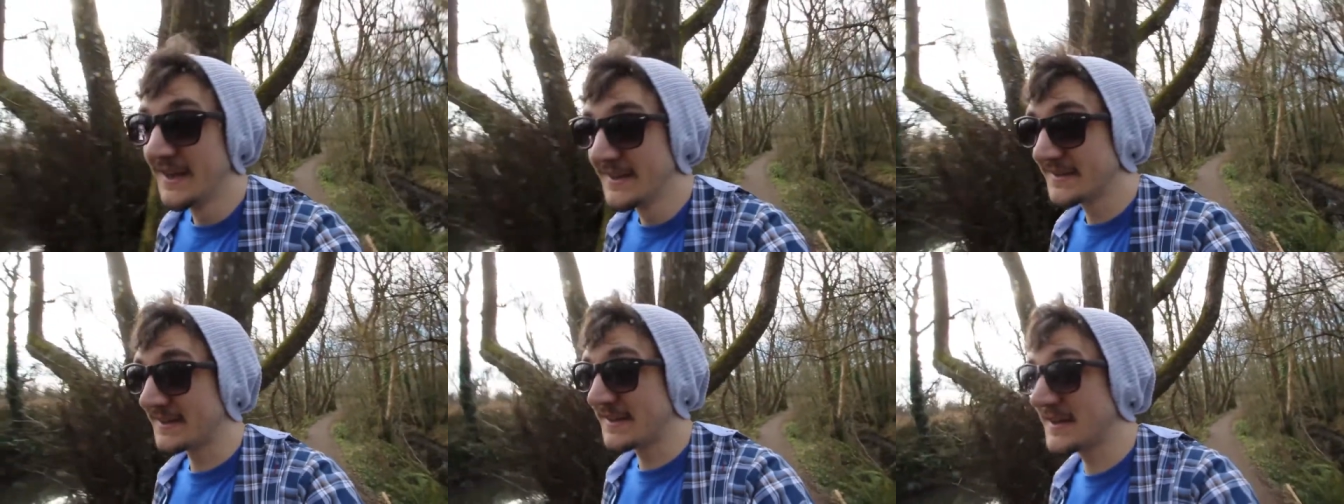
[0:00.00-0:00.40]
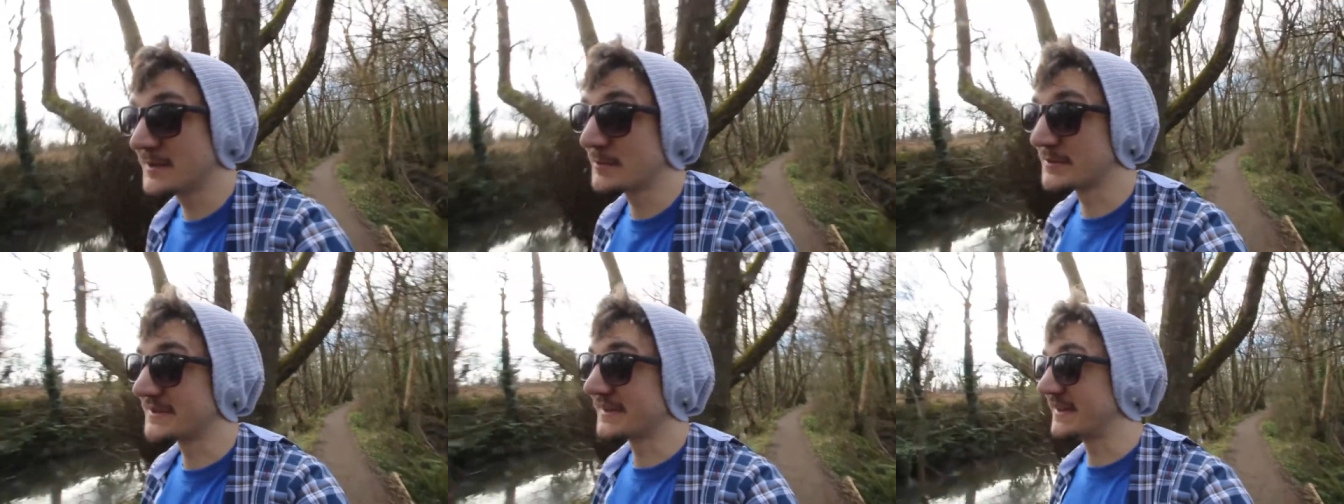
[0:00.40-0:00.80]
the kid
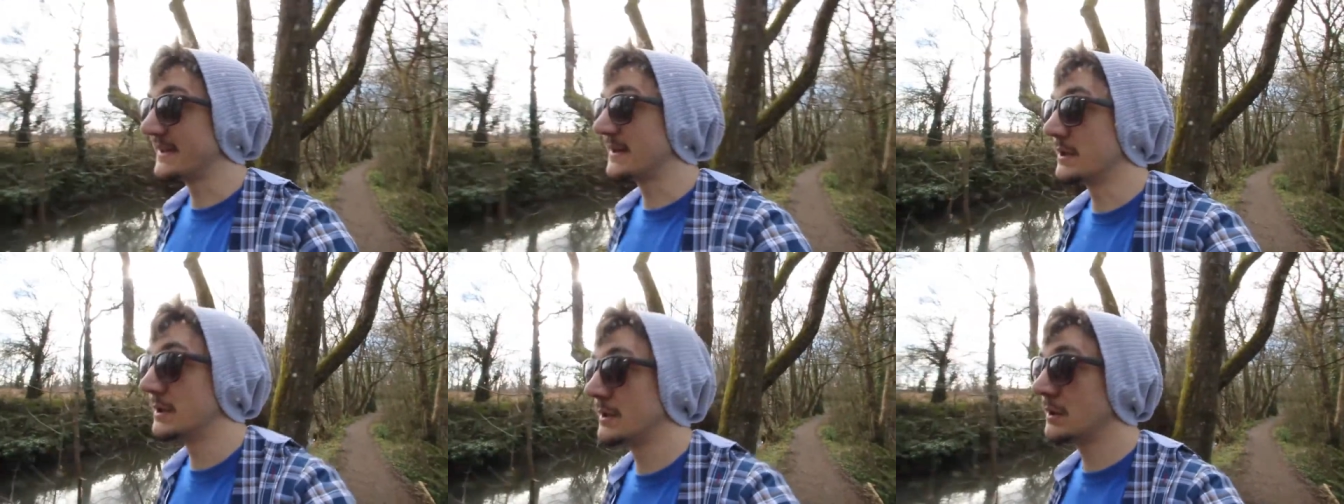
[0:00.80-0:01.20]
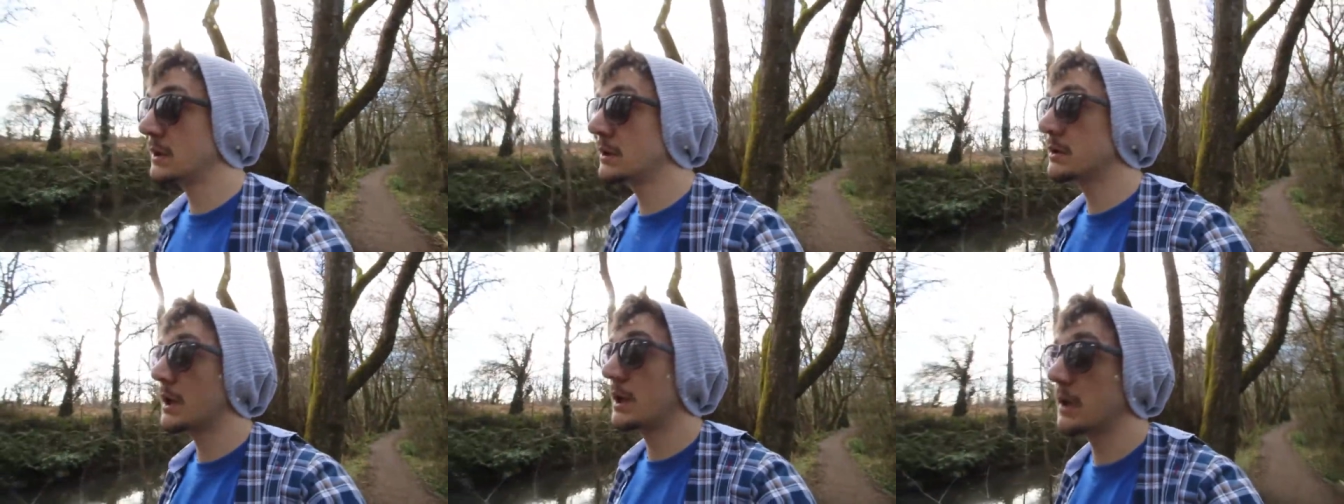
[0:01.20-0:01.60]
was like,
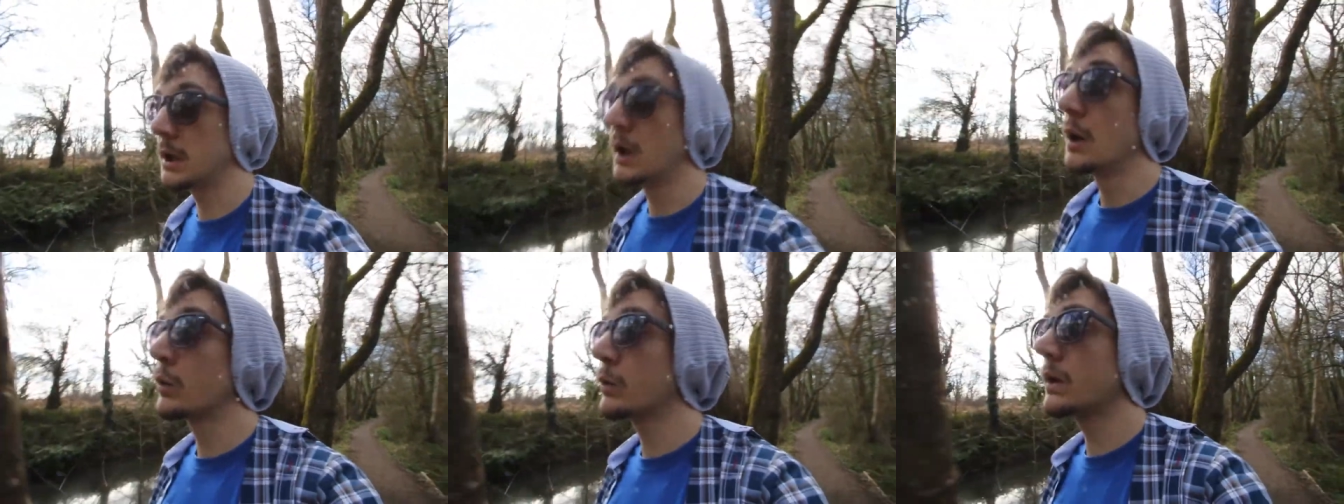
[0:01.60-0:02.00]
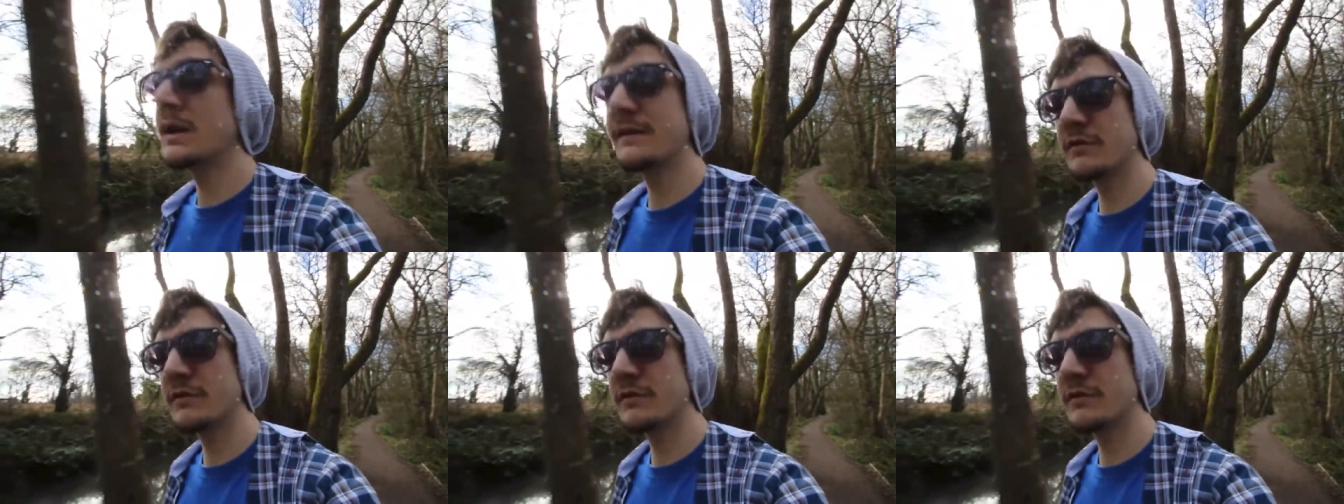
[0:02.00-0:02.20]
"Okay, we're gonna